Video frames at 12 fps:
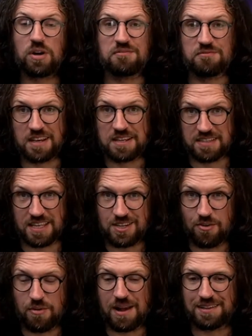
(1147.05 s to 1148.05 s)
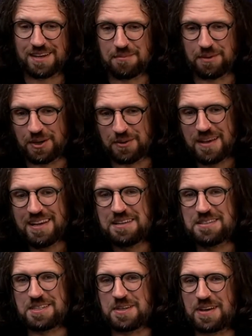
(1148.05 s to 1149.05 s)
We're going to fix that URL down below
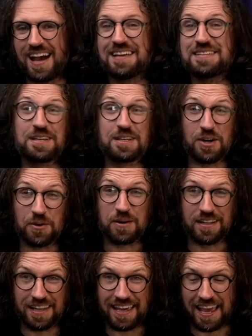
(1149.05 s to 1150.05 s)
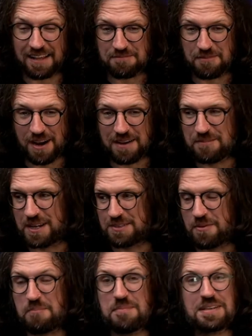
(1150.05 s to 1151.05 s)
so you guys can go click it, right?
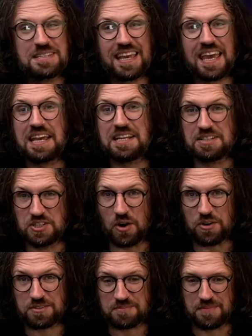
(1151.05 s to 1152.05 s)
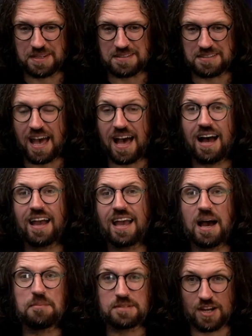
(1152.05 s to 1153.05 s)
Because we're missing a dot, because I
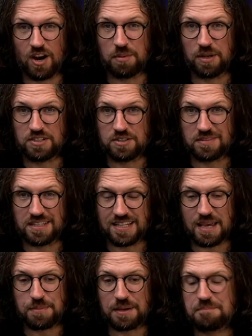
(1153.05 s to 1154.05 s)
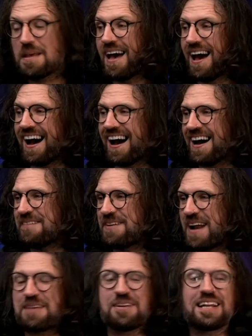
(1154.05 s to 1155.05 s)
am terrible at doing the typing.
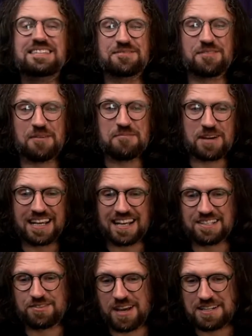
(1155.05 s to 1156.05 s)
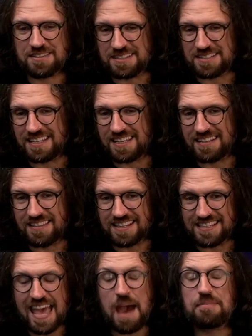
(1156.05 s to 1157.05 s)
But anyway, listen, right, we're going to get straight into
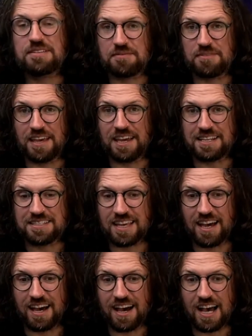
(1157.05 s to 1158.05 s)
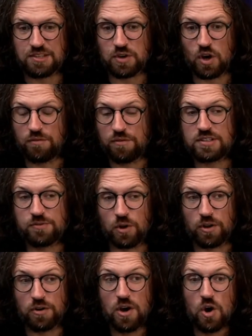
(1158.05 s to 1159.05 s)
the depths of things as we go. First of
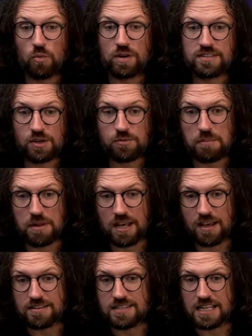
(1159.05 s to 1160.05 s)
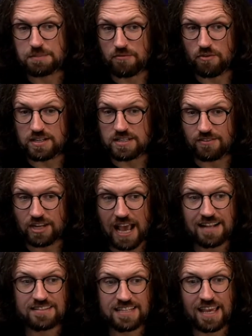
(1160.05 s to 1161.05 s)
all, though, I want to take a quick minute and say to my friend David,
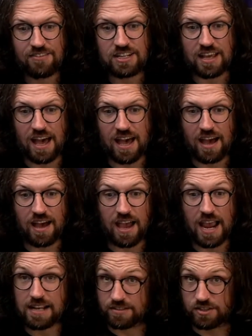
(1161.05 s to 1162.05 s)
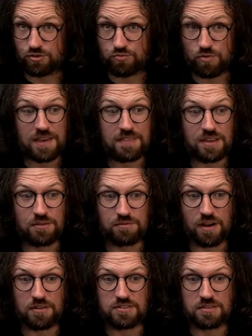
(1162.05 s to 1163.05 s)
yeah, it's David, it's great that you
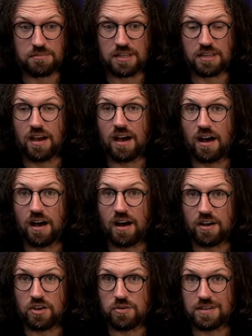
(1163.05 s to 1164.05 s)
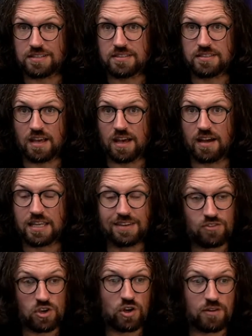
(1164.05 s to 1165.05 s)
found somebody who is
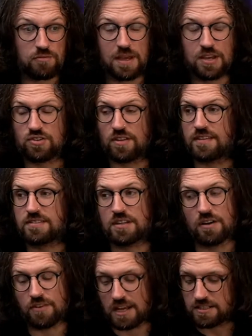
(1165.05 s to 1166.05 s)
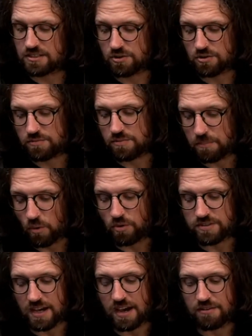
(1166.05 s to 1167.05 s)
giving you good information on this stuff. It's so
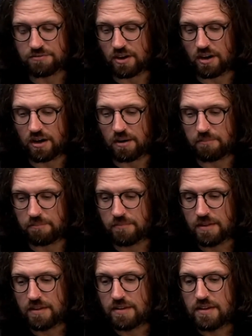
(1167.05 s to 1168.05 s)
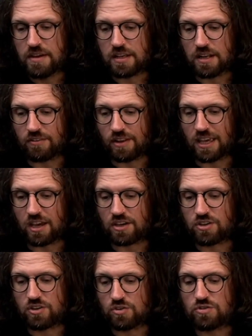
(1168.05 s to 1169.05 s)
important to have kind of like
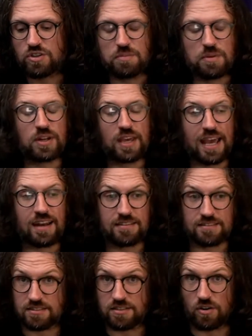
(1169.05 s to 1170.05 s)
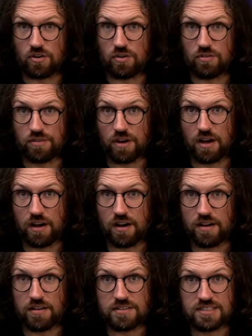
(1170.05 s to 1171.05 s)
good communicators of
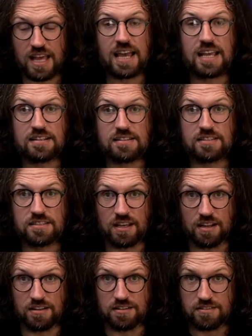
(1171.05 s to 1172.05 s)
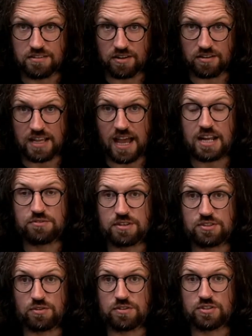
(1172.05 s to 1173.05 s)
science and, you know,
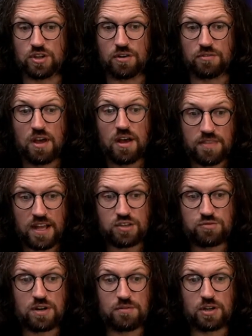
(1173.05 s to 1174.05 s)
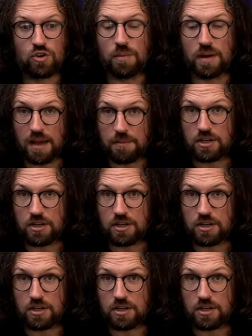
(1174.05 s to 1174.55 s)
dietary sort of stuff. That's really, really cool, man.